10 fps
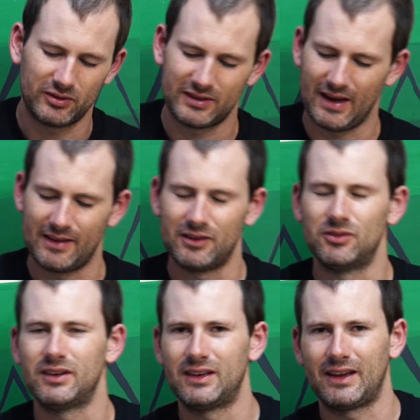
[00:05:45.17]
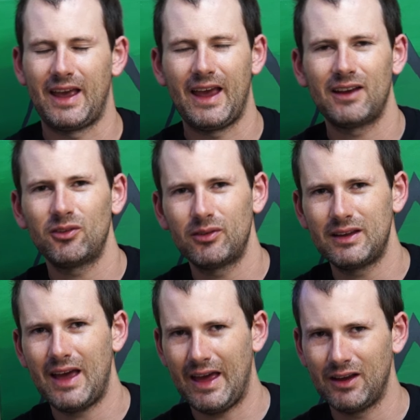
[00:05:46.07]
say that you need to candle
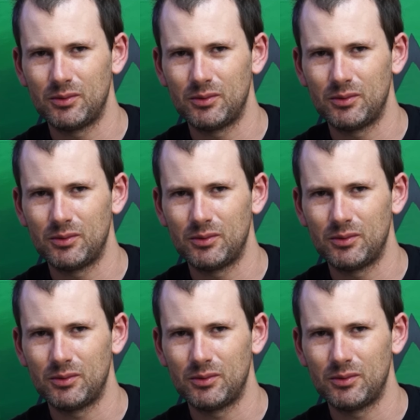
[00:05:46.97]
the egg,